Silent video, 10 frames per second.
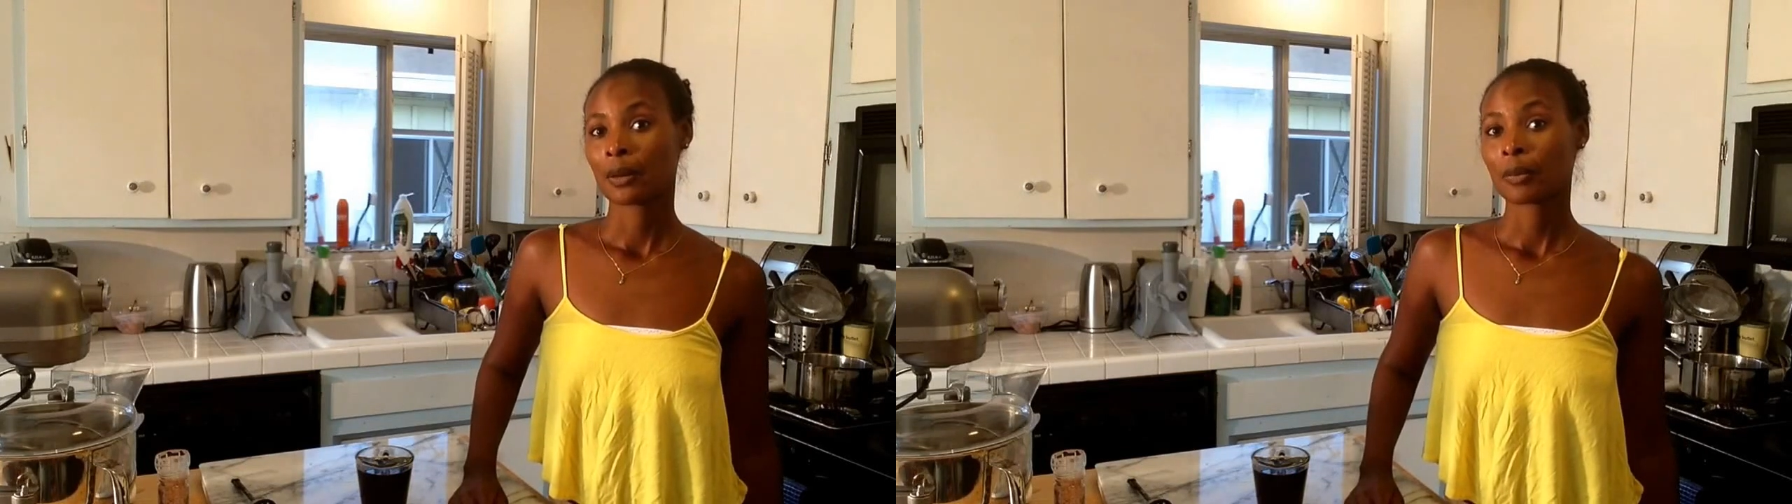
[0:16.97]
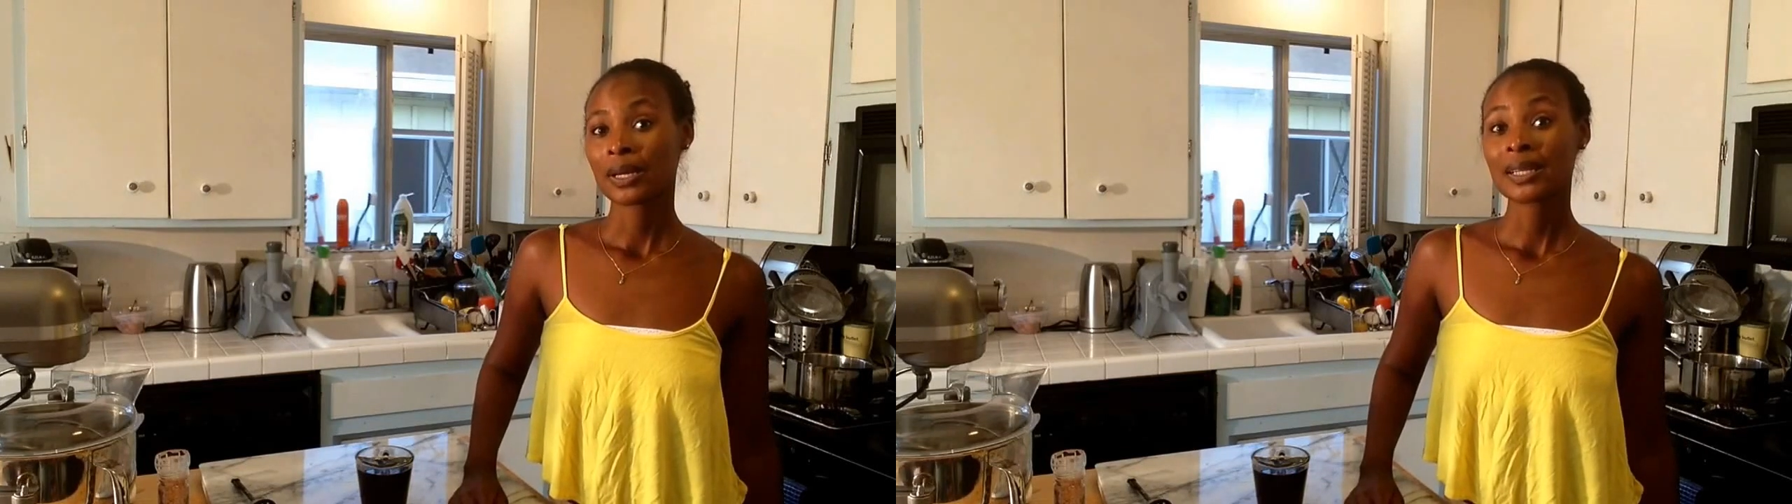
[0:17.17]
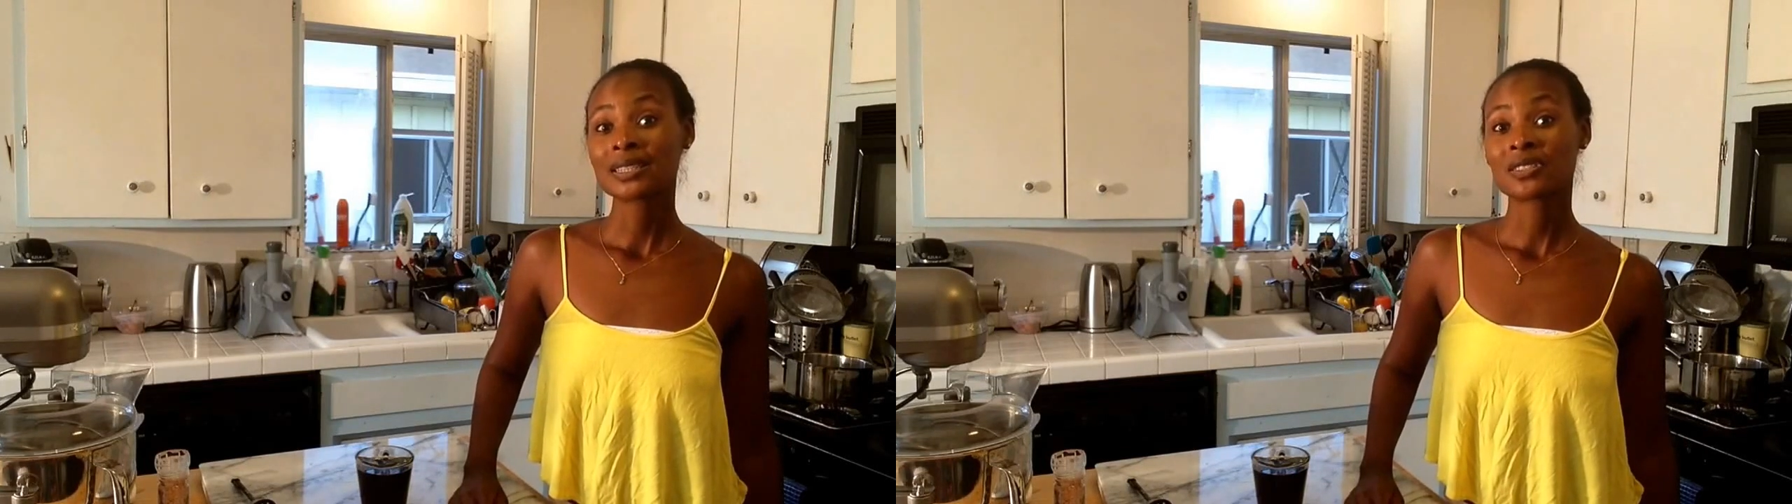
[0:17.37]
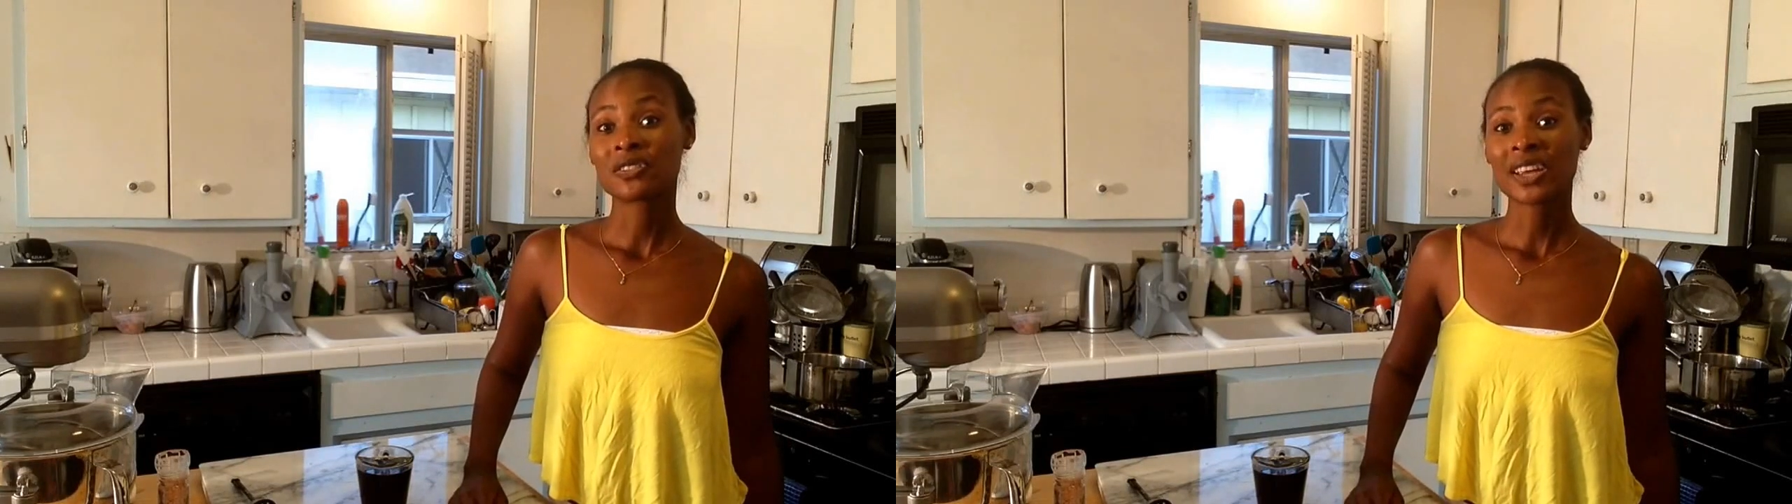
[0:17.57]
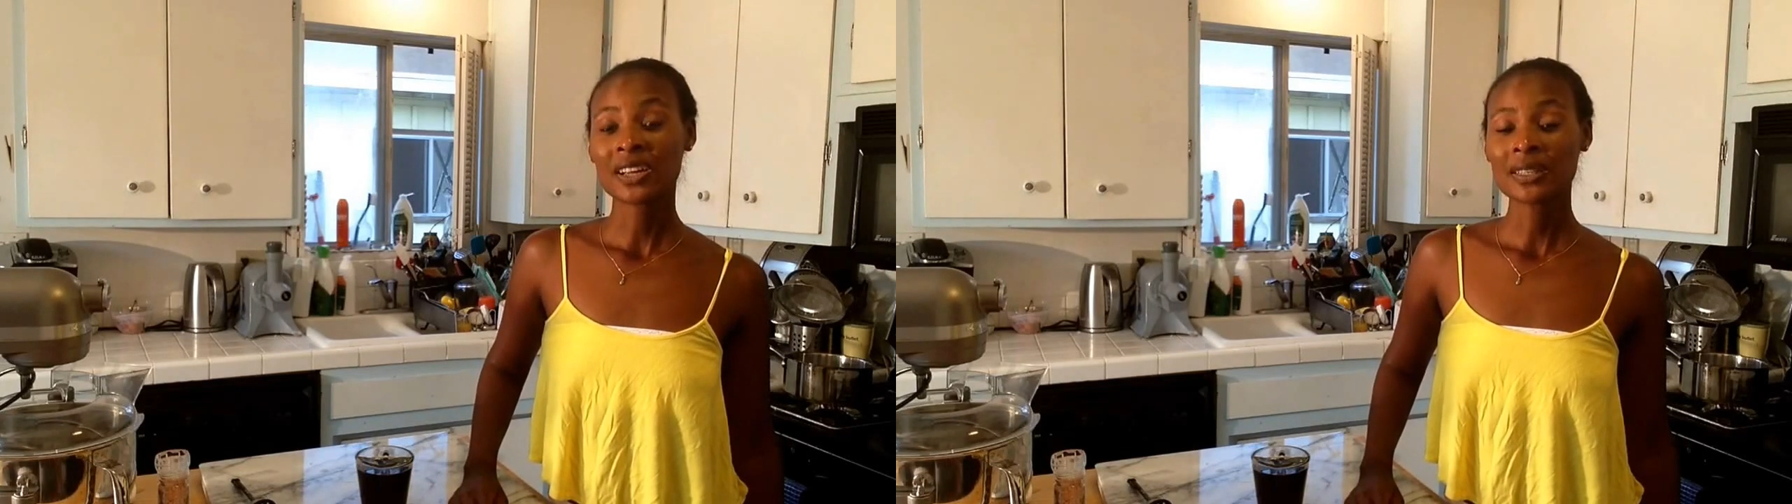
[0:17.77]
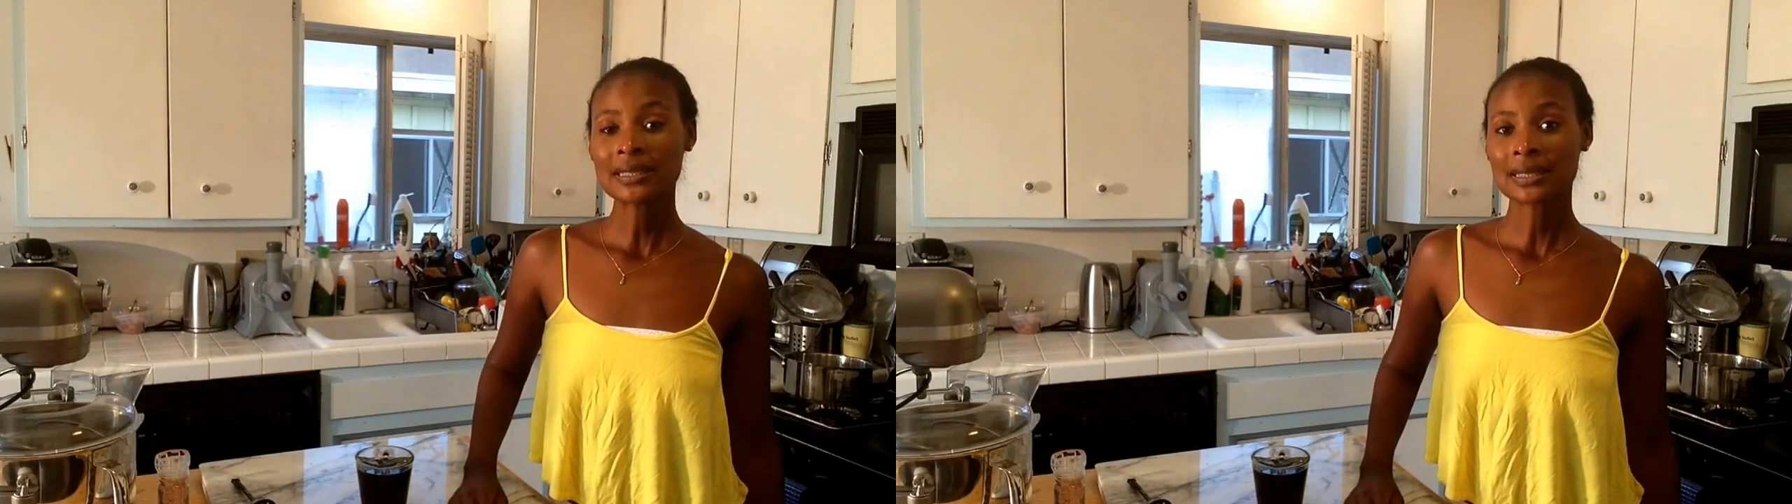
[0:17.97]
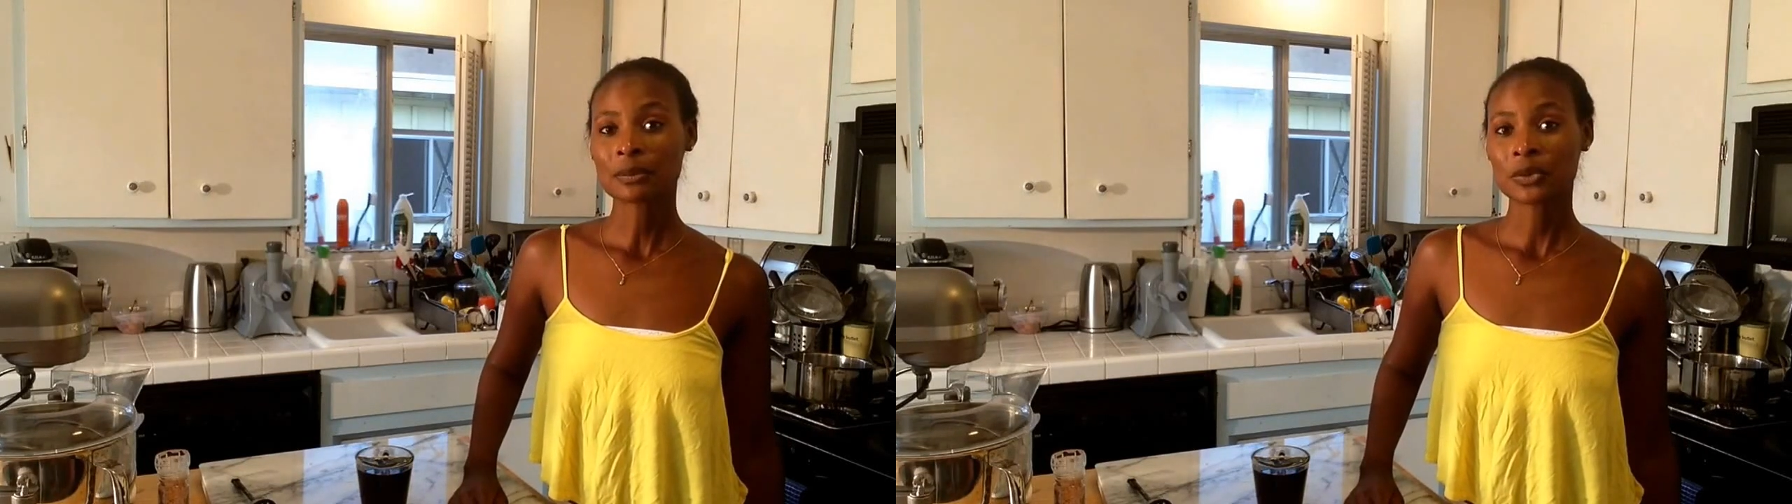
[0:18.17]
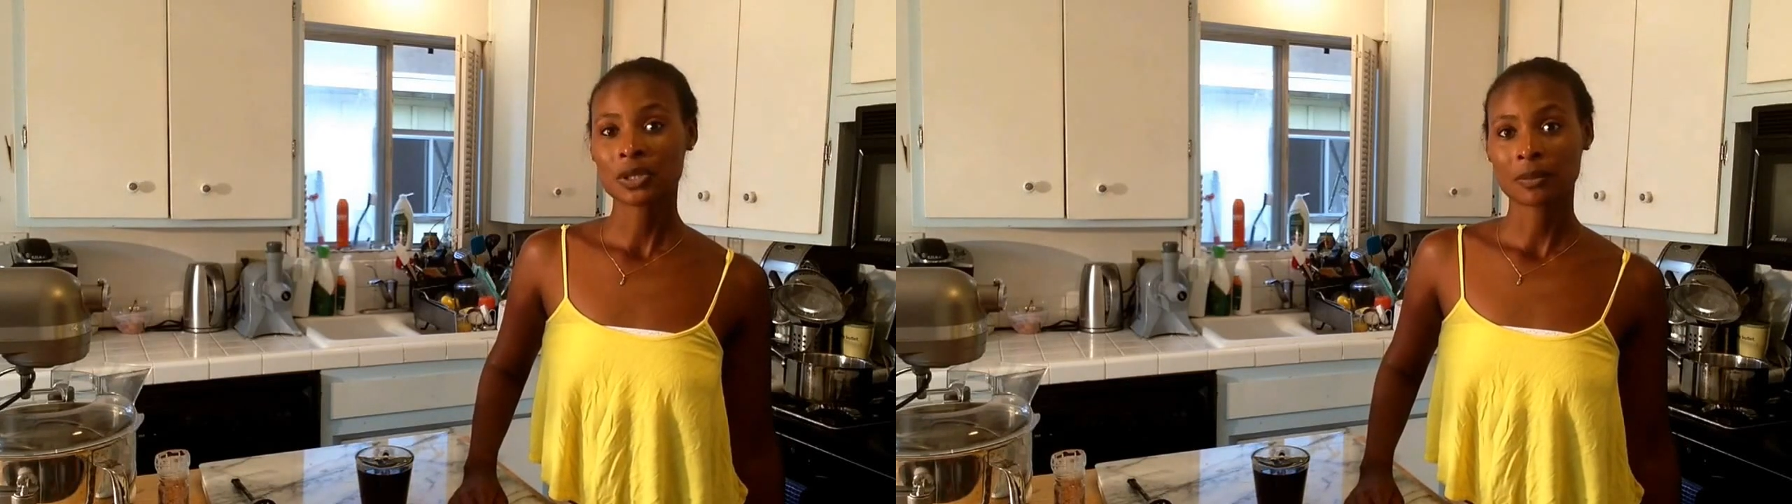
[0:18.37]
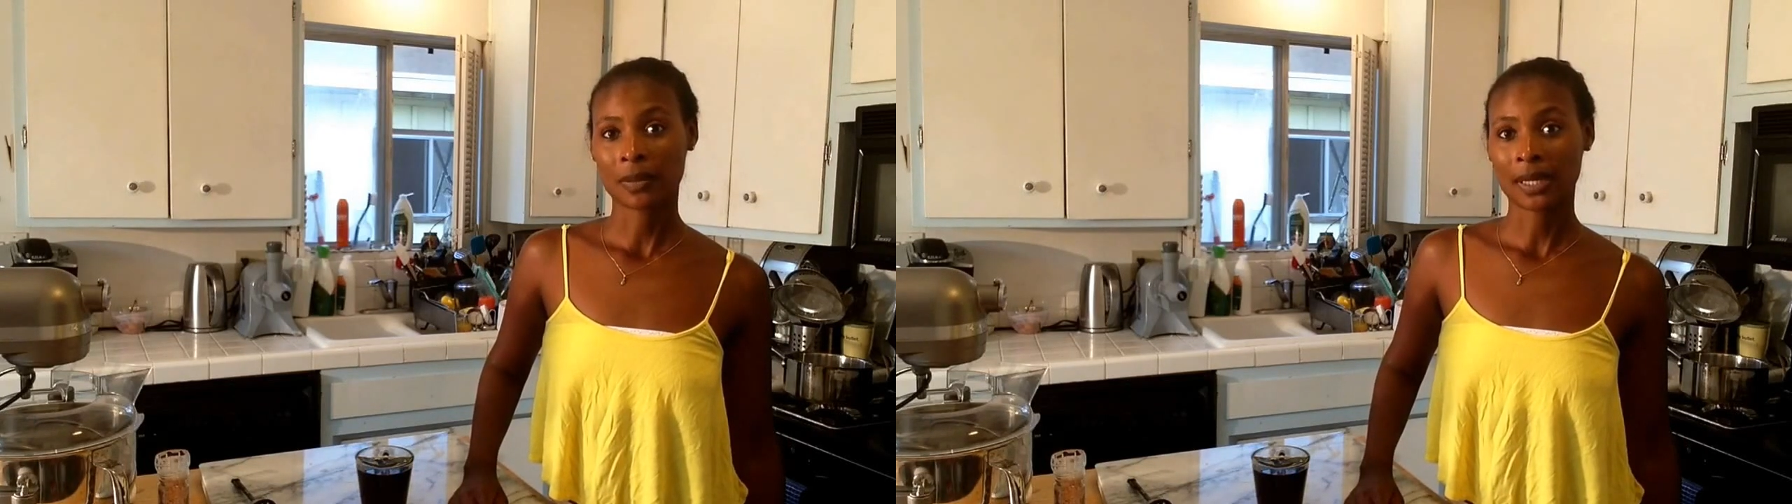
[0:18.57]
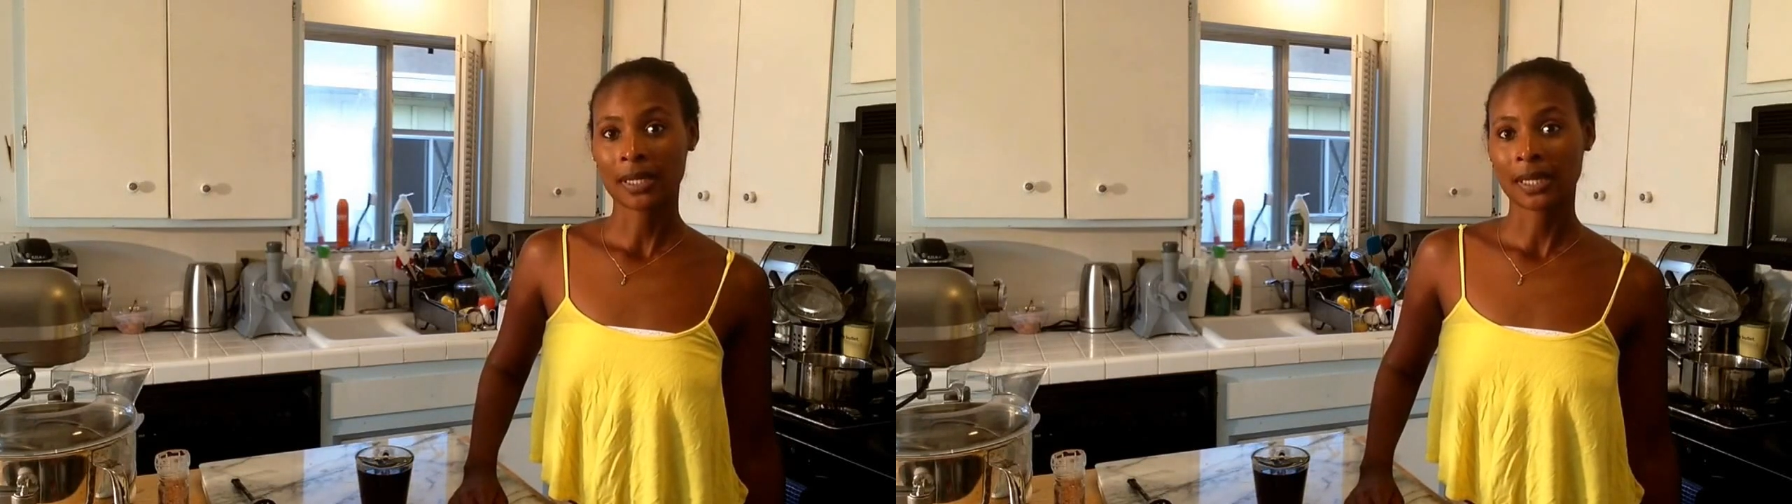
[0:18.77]
But it's very simple to
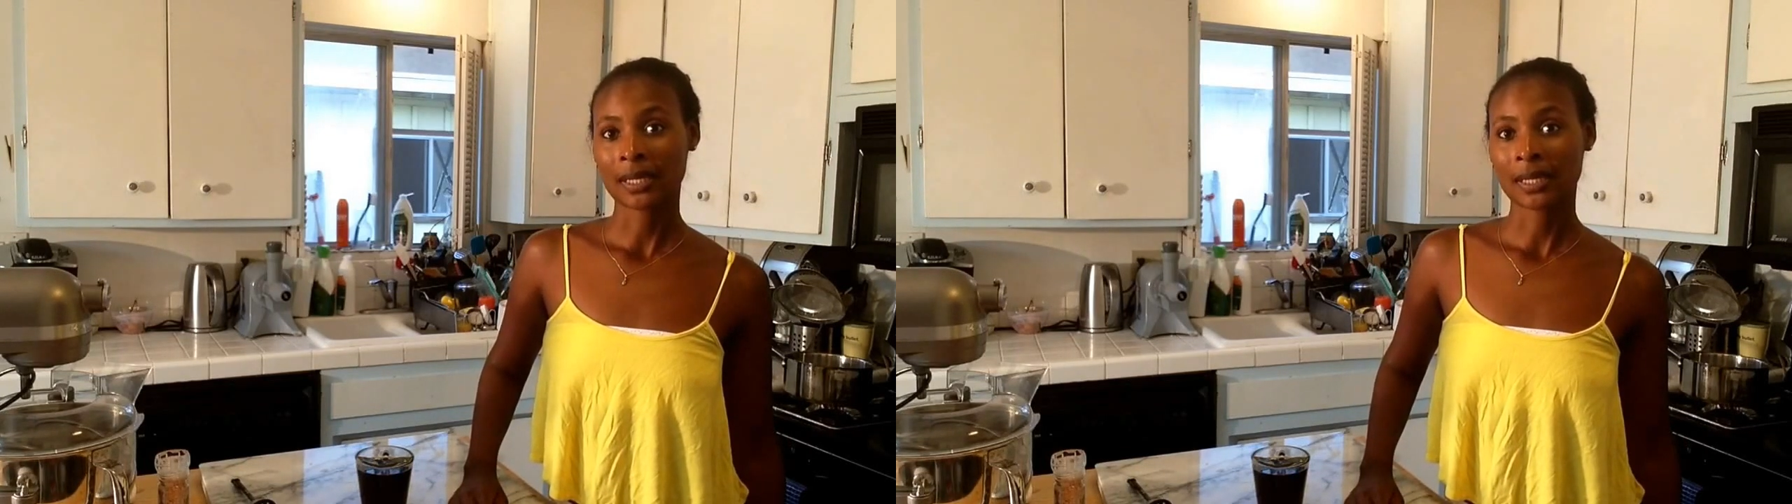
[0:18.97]
make